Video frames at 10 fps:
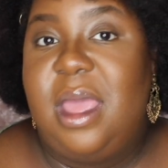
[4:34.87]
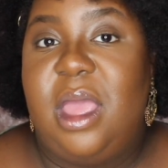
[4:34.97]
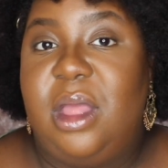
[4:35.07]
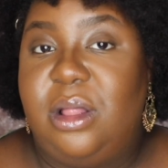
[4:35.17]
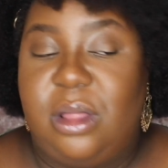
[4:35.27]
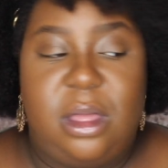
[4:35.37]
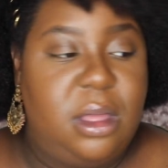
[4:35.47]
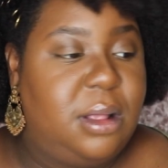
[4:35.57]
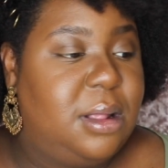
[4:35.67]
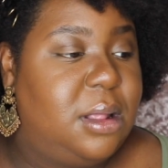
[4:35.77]
it
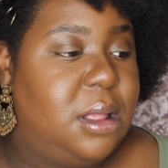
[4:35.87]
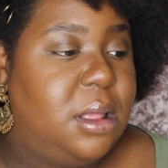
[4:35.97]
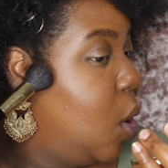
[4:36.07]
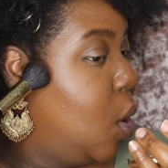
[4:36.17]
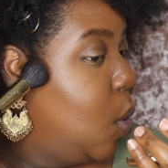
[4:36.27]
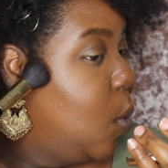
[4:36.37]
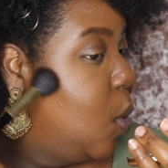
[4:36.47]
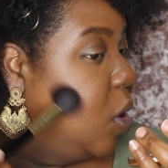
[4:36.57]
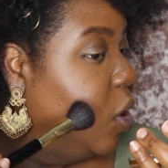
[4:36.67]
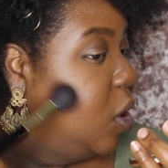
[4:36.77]
looks.
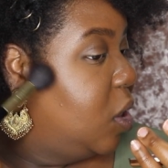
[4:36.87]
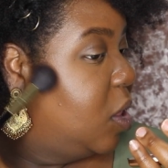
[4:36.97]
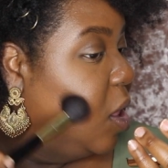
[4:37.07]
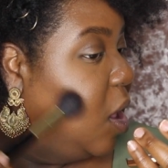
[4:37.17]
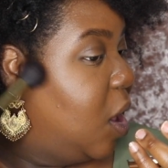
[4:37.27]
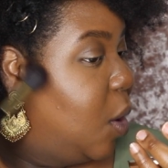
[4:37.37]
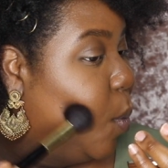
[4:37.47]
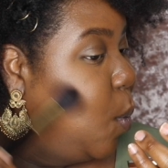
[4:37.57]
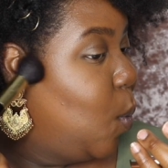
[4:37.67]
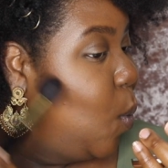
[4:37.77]
And just see